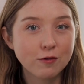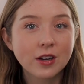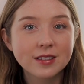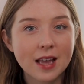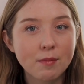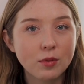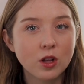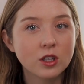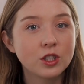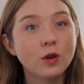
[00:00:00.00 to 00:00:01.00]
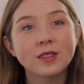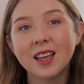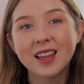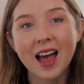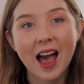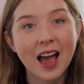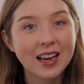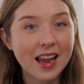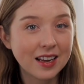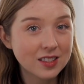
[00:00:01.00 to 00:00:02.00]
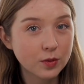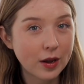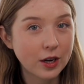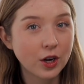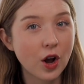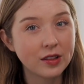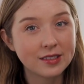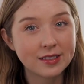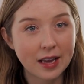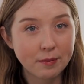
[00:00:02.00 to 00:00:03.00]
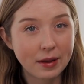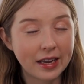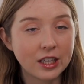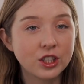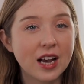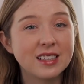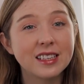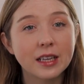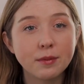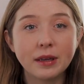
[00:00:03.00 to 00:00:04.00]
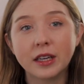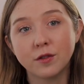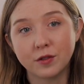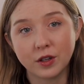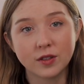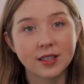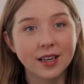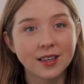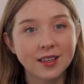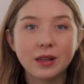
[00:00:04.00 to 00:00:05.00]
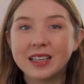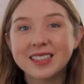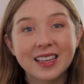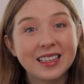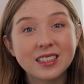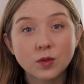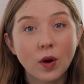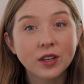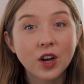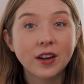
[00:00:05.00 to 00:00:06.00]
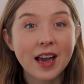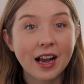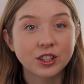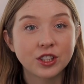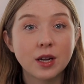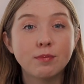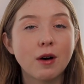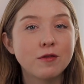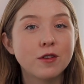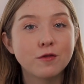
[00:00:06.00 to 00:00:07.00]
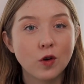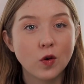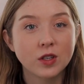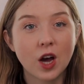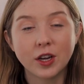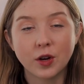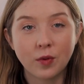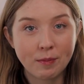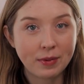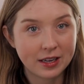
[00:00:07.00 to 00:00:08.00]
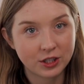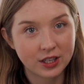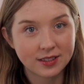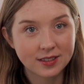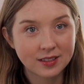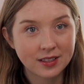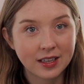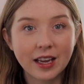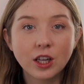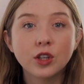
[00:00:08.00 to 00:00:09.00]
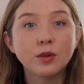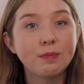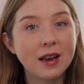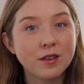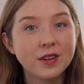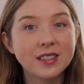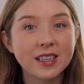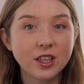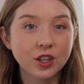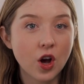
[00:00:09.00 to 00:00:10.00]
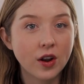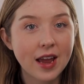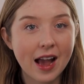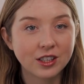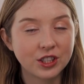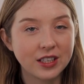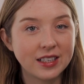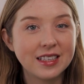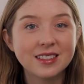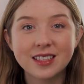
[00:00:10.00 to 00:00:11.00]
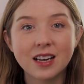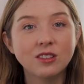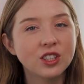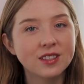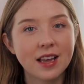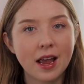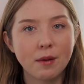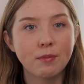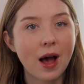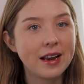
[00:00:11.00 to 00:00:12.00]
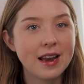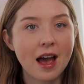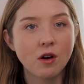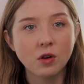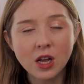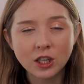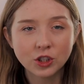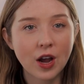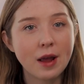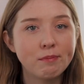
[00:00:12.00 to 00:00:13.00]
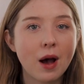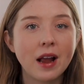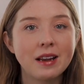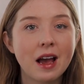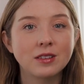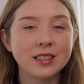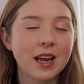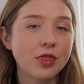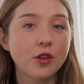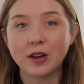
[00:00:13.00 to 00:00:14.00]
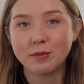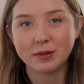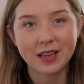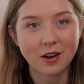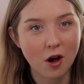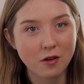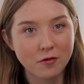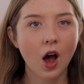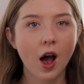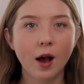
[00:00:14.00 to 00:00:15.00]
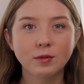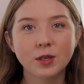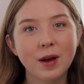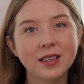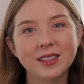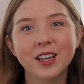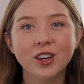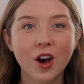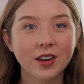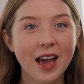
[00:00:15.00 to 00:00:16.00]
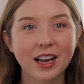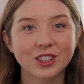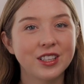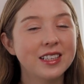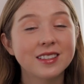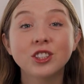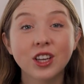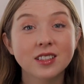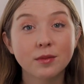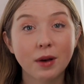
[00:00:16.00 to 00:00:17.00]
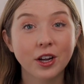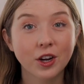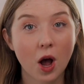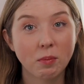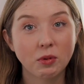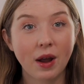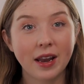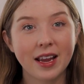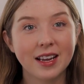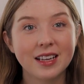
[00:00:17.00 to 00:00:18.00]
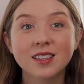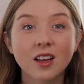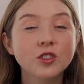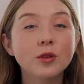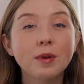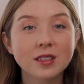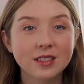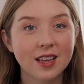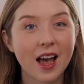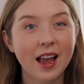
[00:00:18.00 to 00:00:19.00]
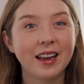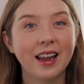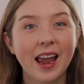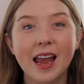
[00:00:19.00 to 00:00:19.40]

For example, don't sell a hat and a sweater on the same page as it can be confusing. Place at least one call to action above the fold on your web pages. Include benefits in your call to action. Instead of just saying buy now, try buy now to get 30% off. Optimizing your call to action isn't just about your copywriting, it's also about design.